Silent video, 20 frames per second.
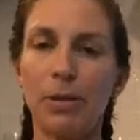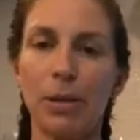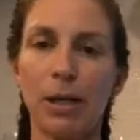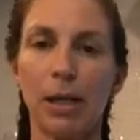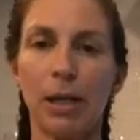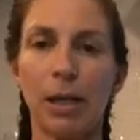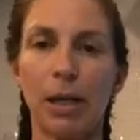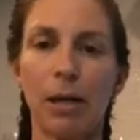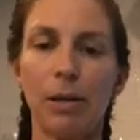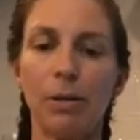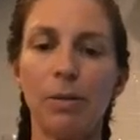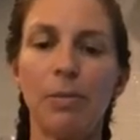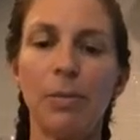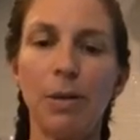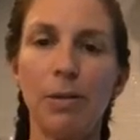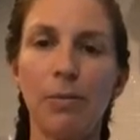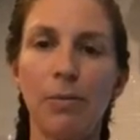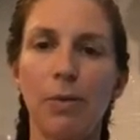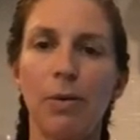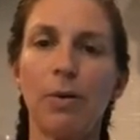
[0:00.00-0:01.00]
using
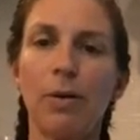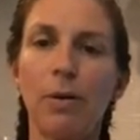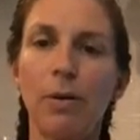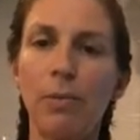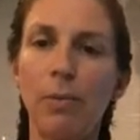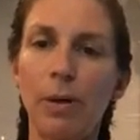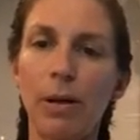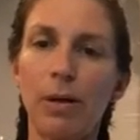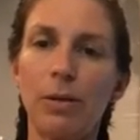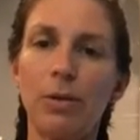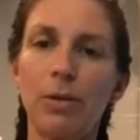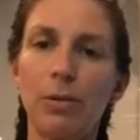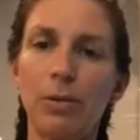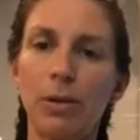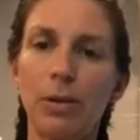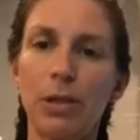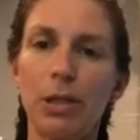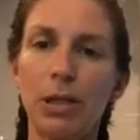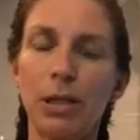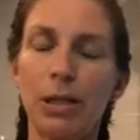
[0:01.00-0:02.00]
aluminum foil, and what I'll do
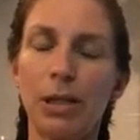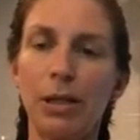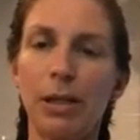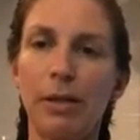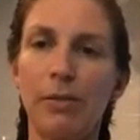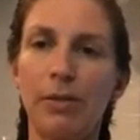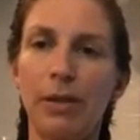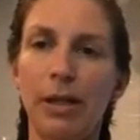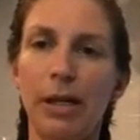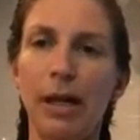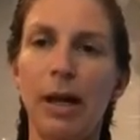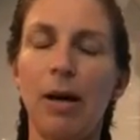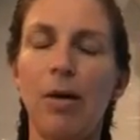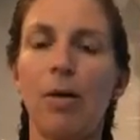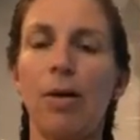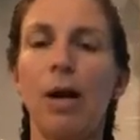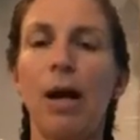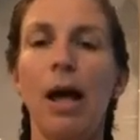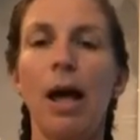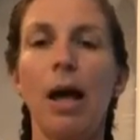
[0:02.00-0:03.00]
is just lift it
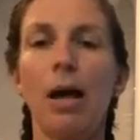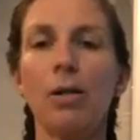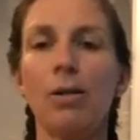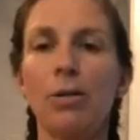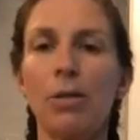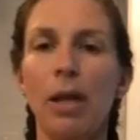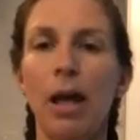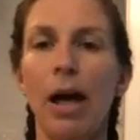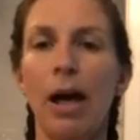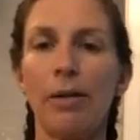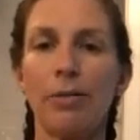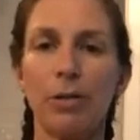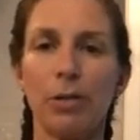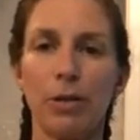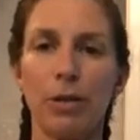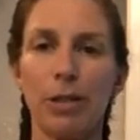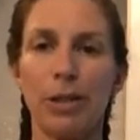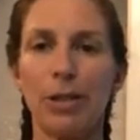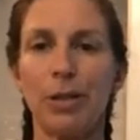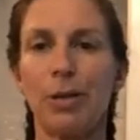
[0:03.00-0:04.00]
out after
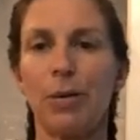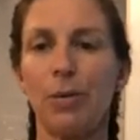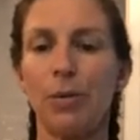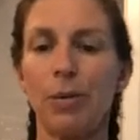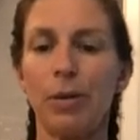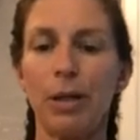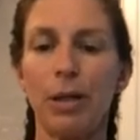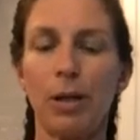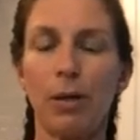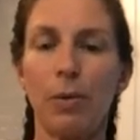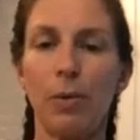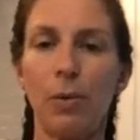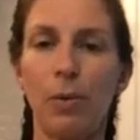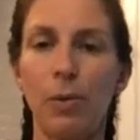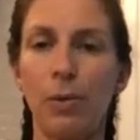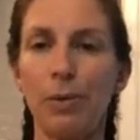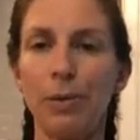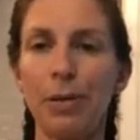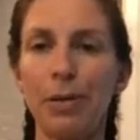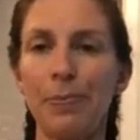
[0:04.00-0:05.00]
it's totally
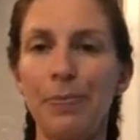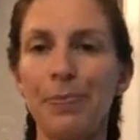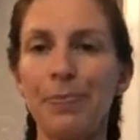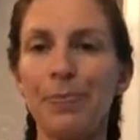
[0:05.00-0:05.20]
cooled.